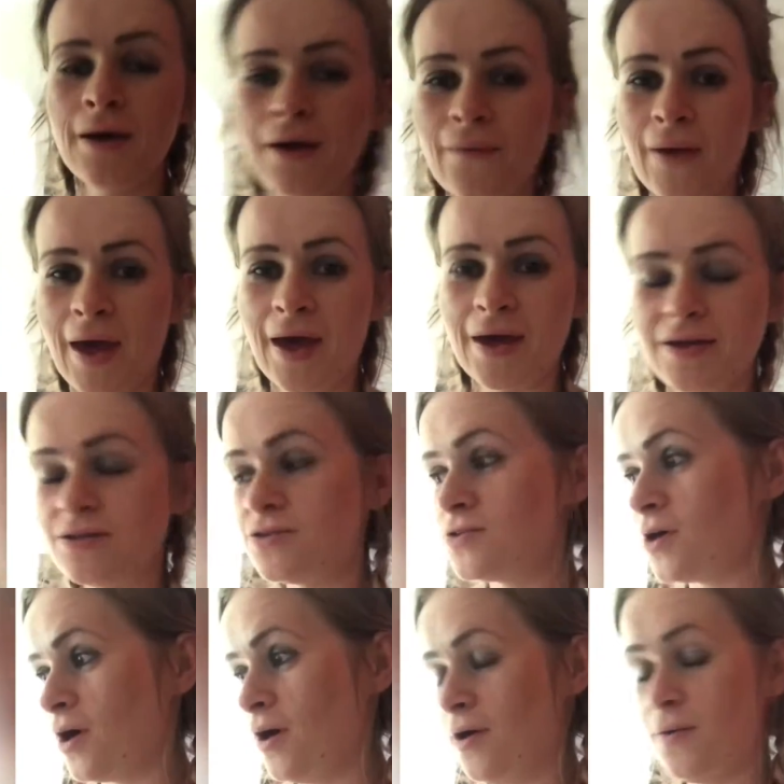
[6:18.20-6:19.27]
Okay,
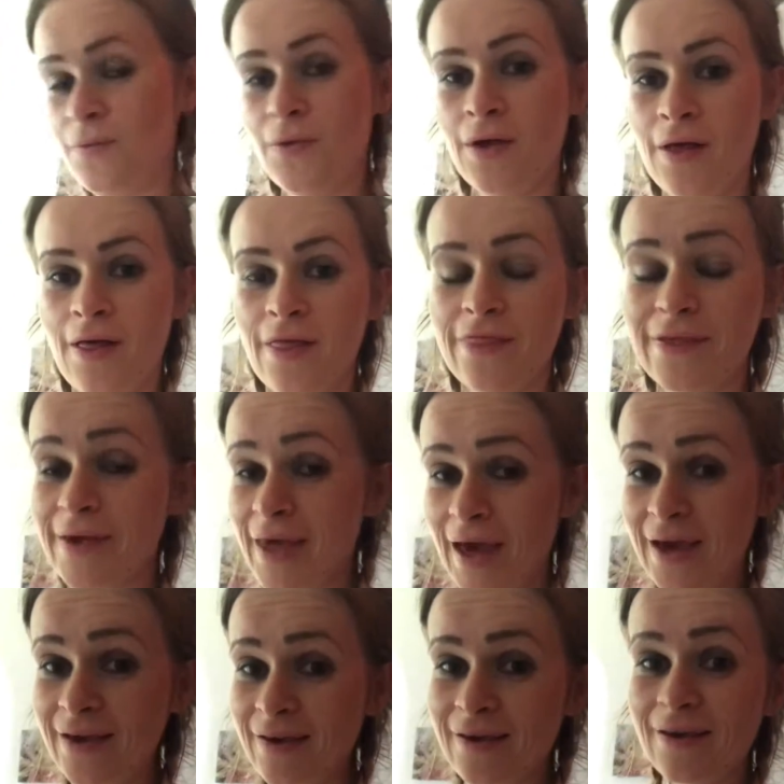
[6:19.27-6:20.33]
so the
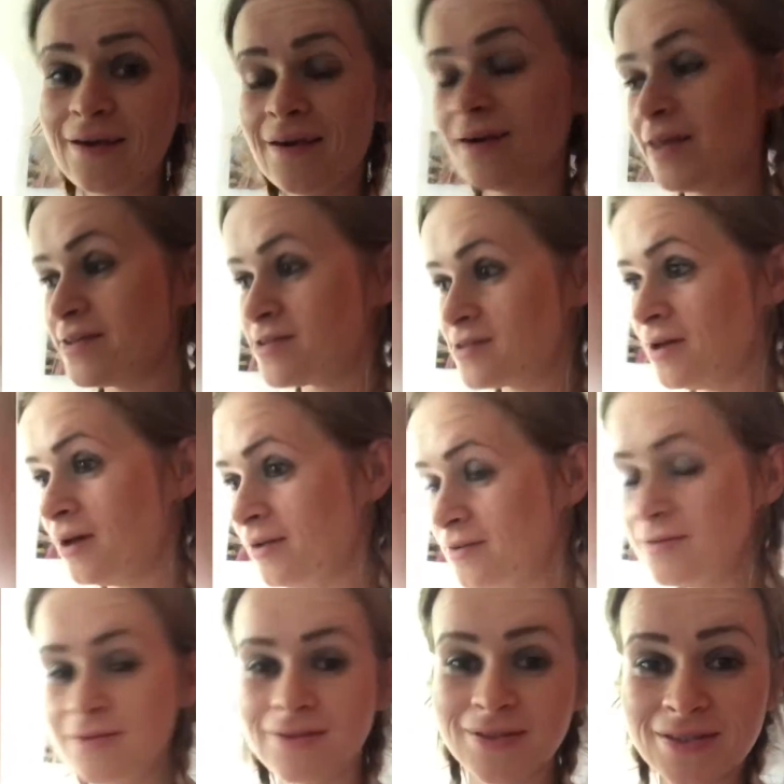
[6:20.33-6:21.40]
cake is
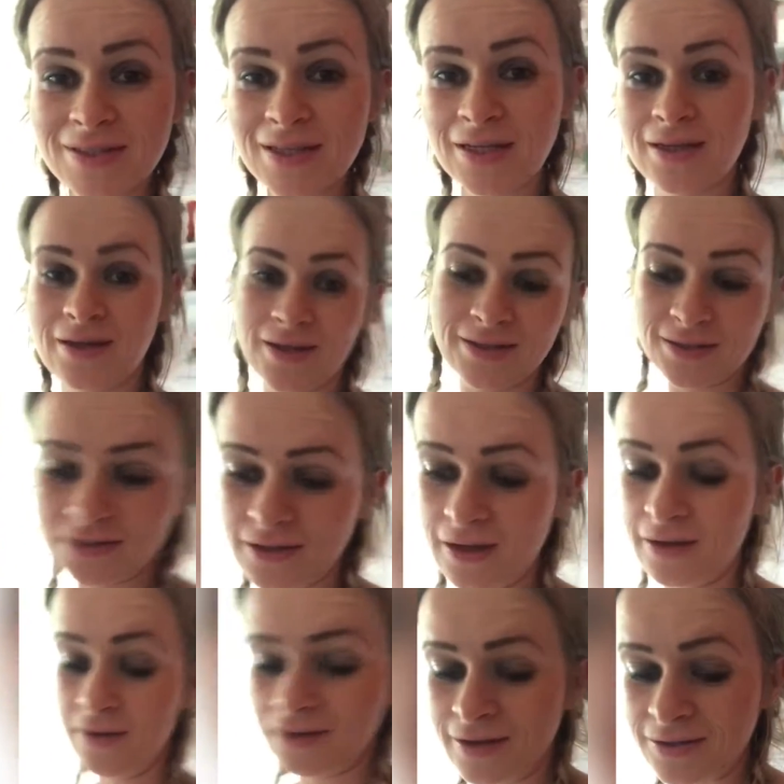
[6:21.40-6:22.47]
done, the dinner is
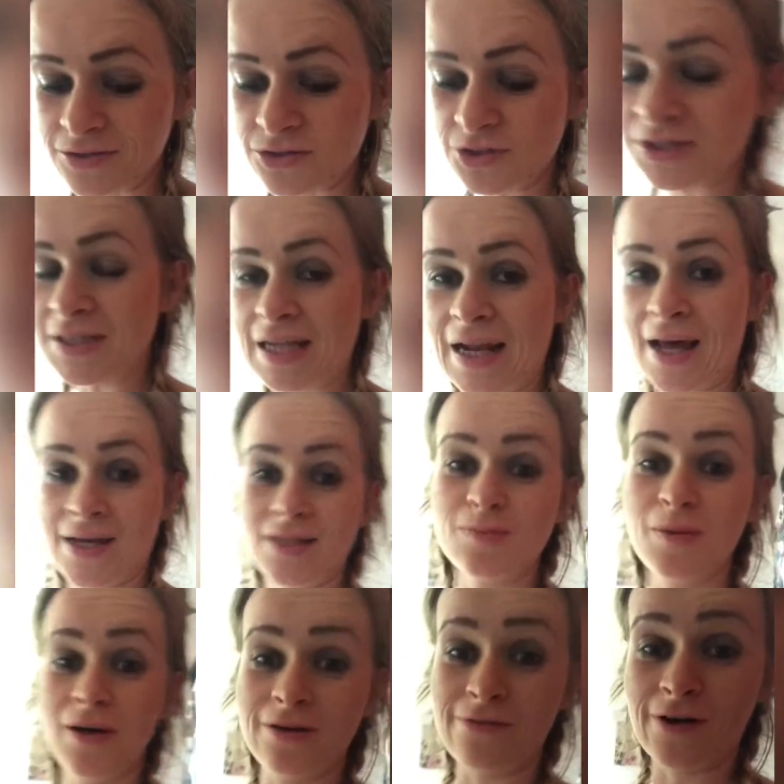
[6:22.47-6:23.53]
done, it's just the last
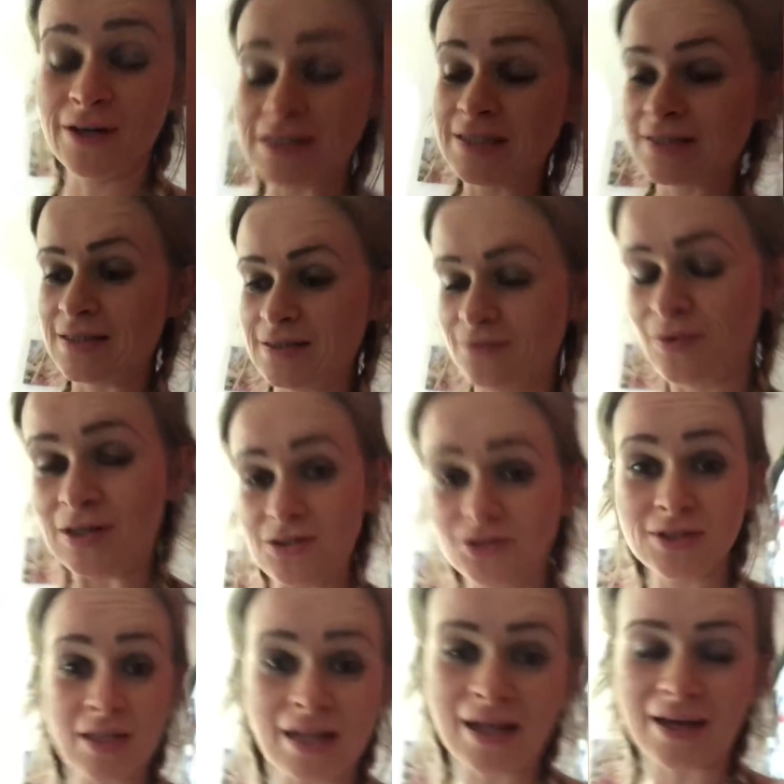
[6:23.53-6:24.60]
bit of icing, well, it's just the